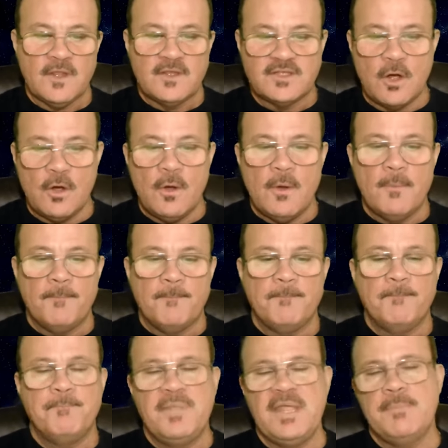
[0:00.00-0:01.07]
So,
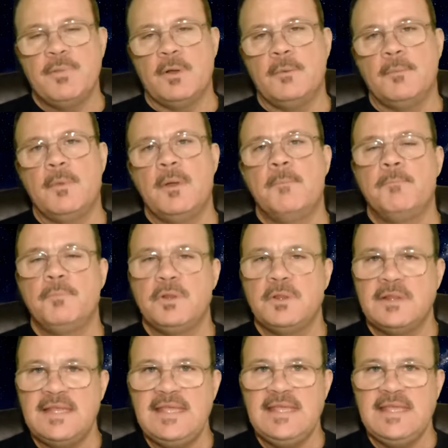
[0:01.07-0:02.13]
people,
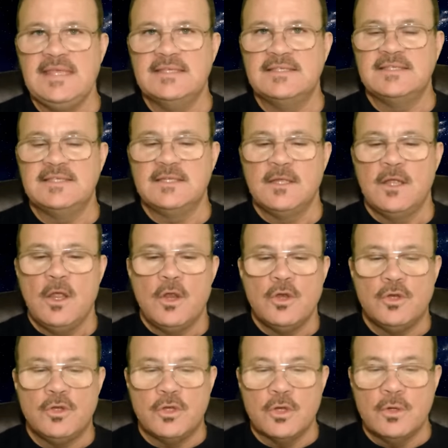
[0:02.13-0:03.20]
please
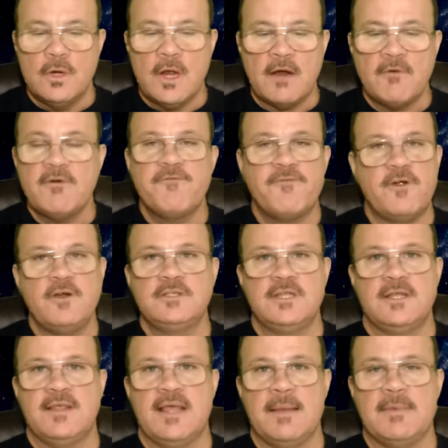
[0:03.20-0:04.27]
do not refer
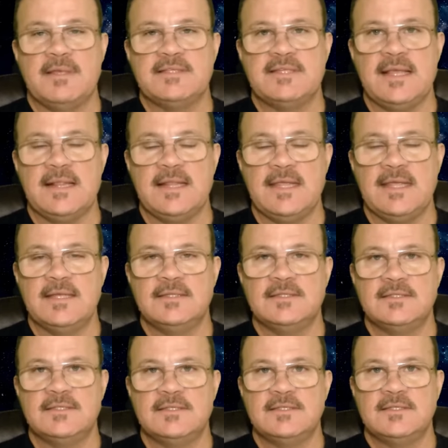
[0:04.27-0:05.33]
to them as
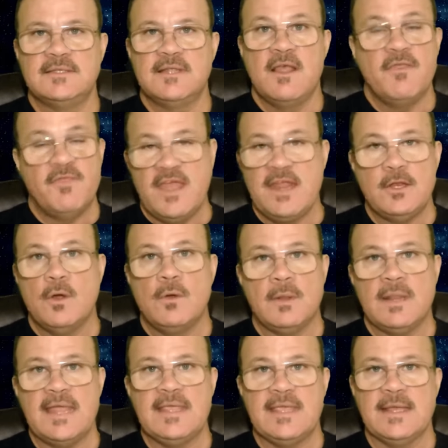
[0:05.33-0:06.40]
aliens. They don't
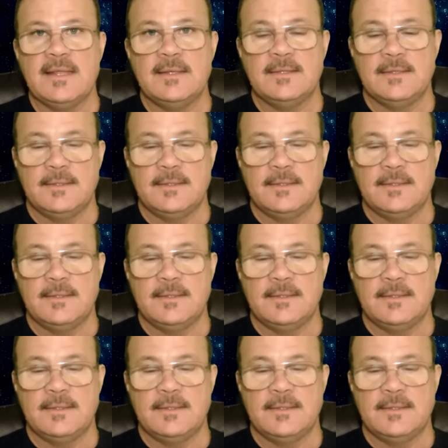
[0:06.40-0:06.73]
like it.